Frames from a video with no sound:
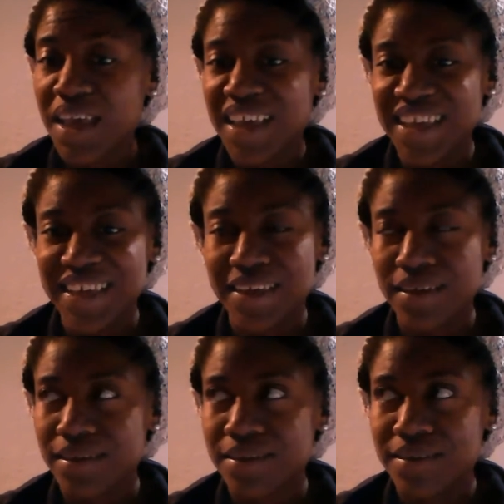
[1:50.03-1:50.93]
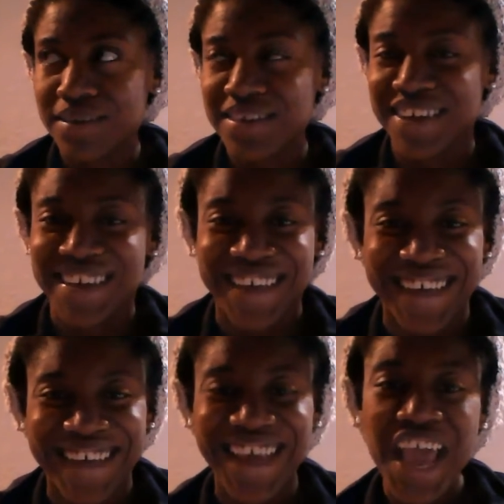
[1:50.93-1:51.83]

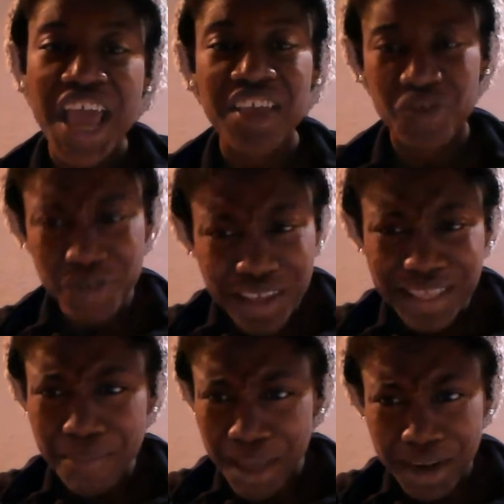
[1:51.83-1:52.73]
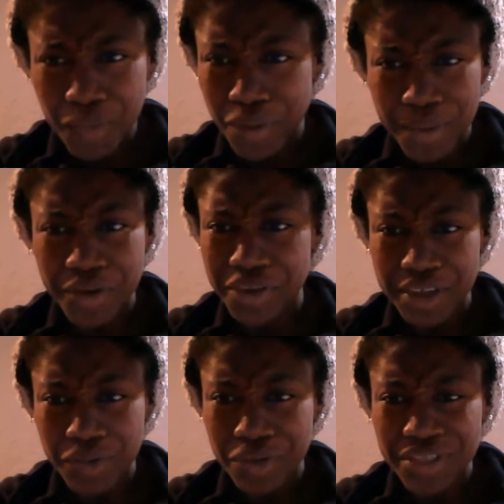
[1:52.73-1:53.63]
if you think that men and women are
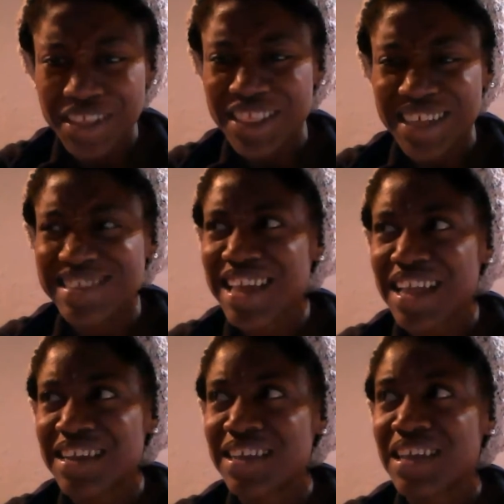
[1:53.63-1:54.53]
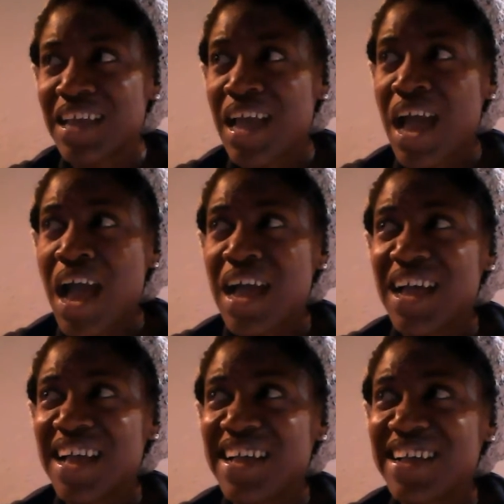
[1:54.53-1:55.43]
equal, then that's kind
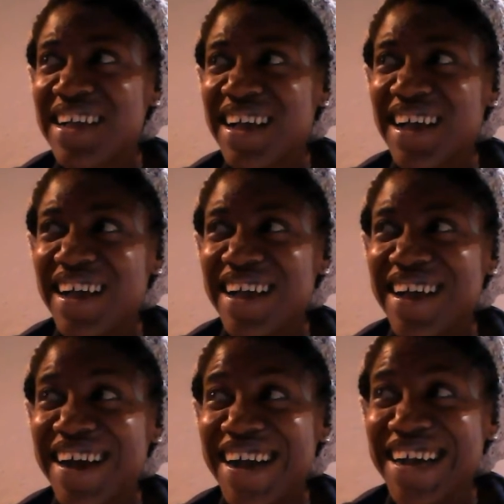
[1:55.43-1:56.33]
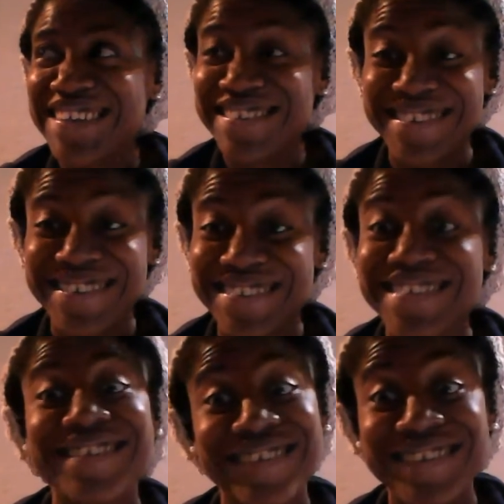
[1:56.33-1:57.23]
of she's
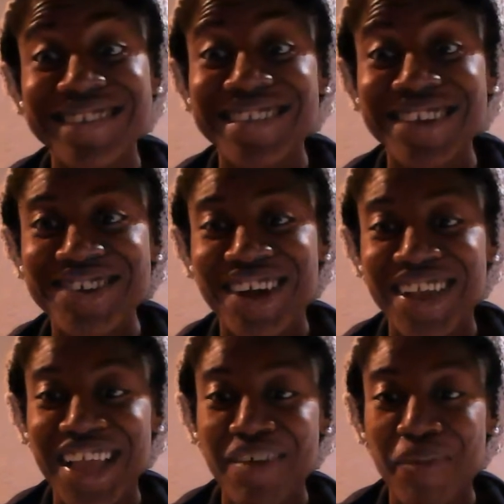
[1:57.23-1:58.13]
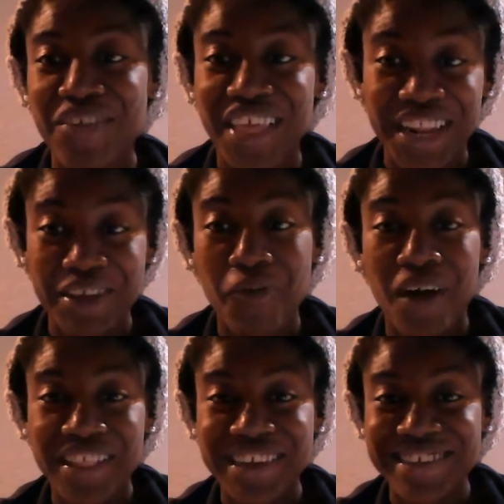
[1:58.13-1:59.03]
in there talking about that
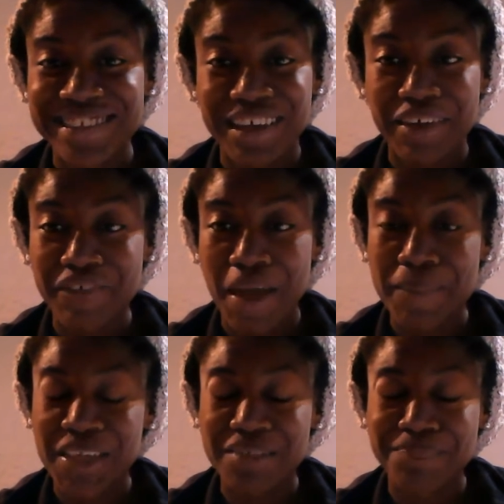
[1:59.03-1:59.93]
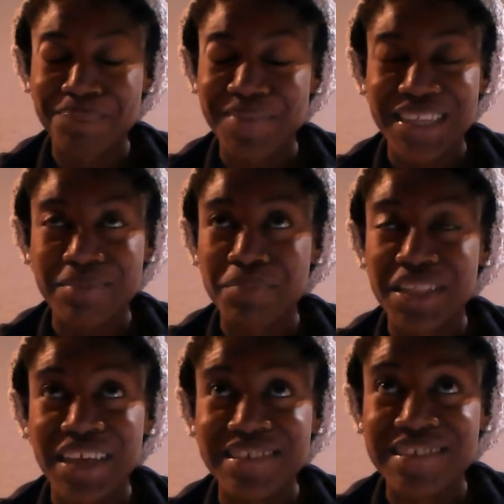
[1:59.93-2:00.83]
equality stuff. I mean,
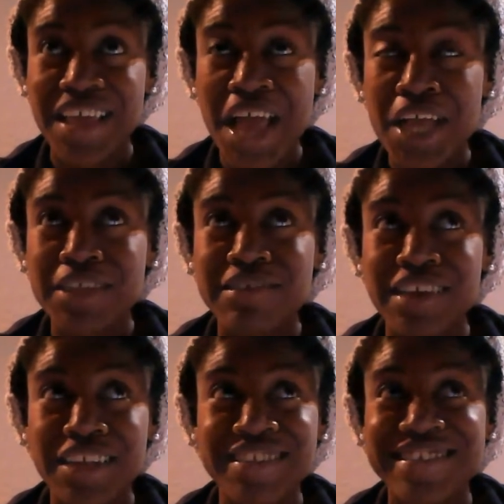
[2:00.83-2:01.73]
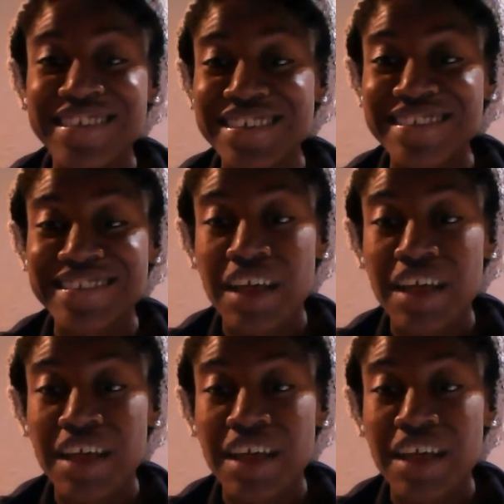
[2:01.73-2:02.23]
bless Gen Z's